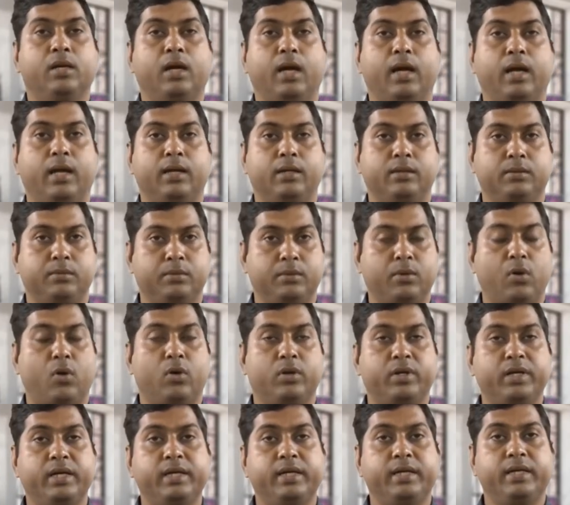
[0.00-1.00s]
and
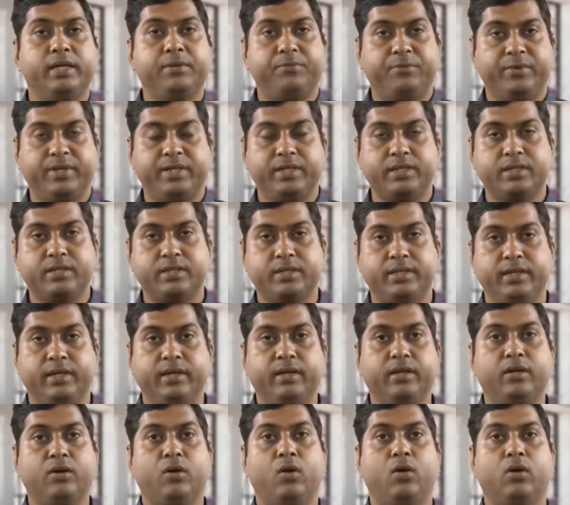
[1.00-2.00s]
already if it is
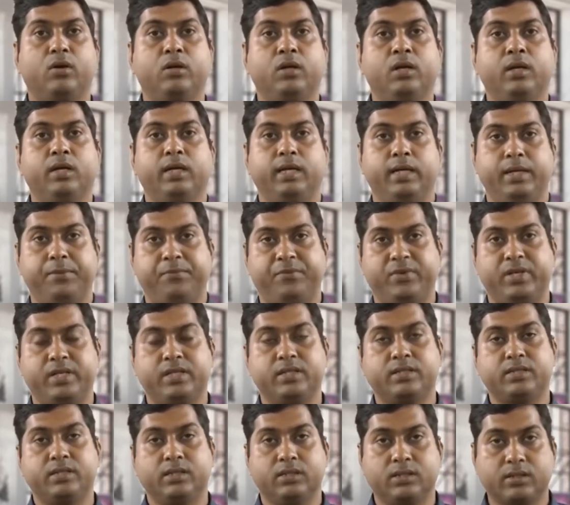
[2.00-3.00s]
there or if it
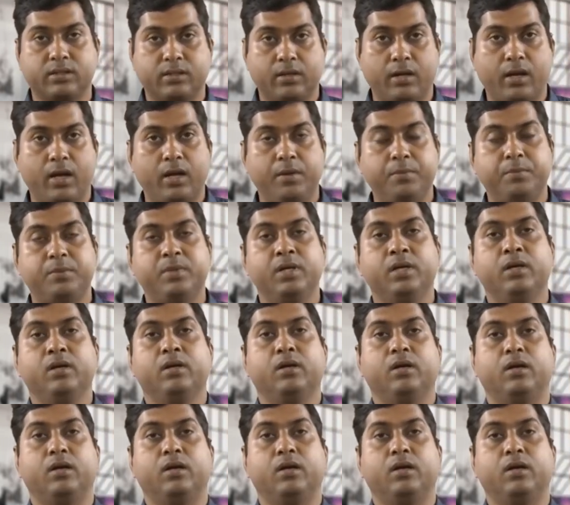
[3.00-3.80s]
is subscribed